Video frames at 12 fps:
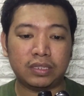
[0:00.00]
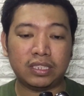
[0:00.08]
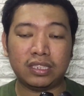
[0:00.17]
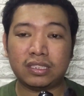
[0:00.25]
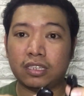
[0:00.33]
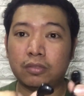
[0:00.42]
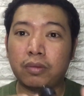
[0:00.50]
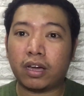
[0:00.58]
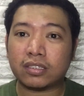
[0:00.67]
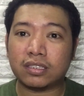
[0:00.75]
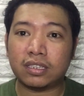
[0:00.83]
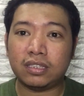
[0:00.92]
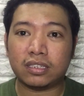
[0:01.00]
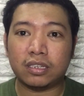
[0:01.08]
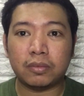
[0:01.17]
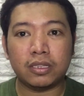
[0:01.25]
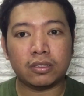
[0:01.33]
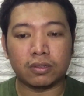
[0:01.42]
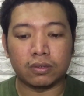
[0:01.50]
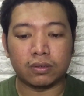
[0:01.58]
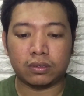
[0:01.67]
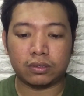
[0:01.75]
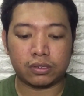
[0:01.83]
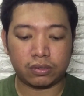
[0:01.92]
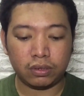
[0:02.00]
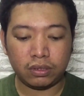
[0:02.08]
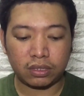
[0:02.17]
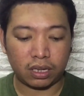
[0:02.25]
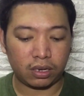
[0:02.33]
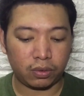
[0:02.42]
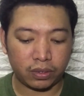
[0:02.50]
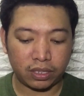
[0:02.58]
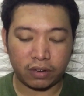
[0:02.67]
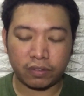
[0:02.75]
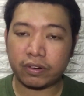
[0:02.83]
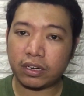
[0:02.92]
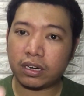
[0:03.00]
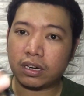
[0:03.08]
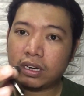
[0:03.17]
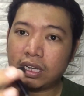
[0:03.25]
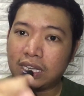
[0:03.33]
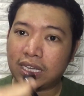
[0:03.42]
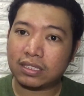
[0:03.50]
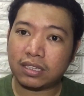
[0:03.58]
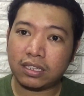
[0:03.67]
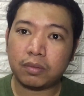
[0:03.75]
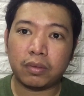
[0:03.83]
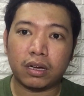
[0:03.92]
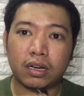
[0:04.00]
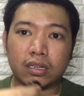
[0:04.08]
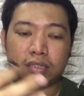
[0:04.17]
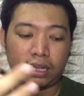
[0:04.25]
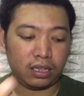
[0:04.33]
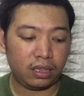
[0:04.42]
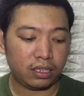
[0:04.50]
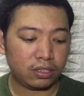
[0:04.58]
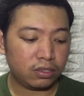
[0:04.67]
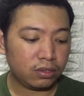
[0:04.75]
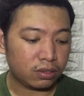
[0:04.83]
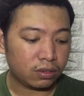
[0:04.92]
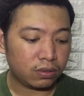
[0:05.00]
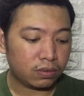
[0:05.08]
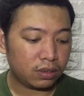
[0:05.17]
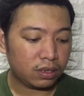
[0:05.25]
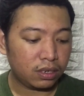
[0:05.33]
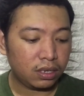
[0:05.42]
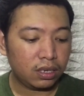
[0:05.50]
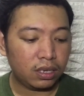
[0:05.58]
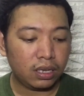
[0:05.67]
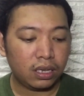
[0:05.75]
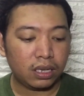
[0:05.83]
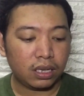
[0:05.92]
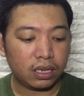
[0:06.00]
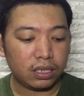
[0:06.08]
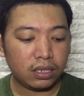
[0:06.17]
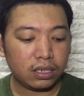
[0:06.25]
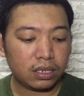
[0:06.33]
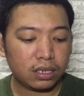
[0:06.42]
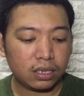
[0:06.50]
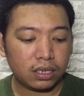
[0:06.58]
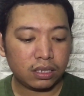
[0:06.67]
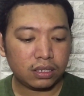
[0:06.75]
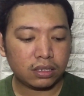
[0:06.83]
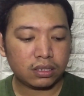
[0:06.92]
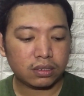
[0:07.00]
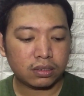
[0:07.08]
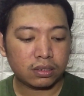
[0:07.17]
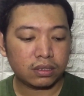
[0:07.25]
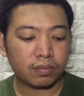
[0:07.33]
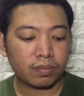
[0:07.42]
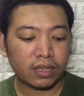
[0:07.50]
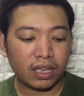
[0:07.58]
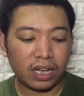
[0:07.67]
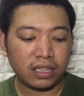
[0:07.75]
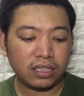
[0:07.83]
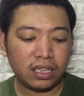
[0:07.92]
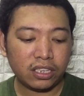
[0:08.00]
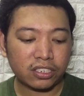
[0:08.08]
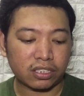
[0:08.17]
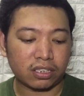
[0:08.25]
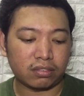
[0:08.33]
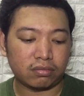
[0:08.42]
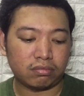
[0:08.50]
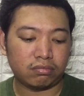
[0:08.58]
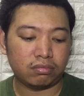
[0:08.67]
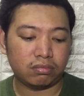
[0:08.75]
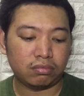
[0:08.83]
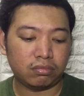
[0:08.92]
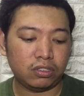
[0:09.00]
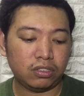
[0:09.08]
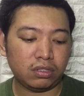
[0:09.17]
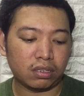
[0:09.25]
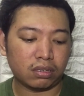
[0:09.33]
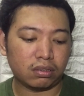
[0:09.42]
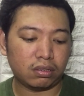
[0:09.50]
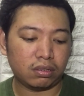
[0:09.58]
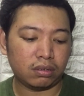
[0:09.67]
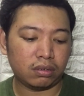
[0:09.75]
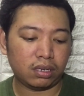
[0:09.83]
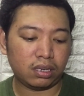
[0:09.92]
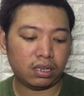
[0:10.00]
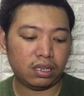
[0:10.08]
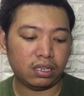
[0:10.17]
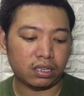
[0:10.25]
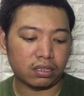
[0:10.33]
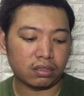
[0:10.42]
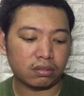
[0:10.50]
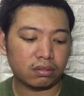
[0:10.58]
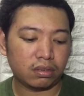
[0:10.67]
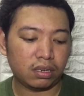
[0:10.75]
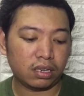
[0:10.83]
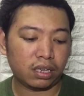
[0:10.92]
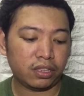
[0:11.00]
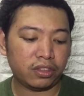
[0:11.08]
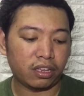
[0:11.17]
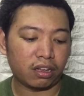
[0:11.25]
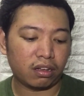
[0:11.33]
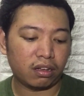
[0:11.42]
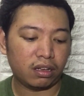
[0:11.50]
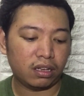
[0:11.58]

since unboxing lang naman to, so yun nga, whatever inside the box, I'll let you know. And then, handy lang siya. Yun nga, ang galing, ang ganda.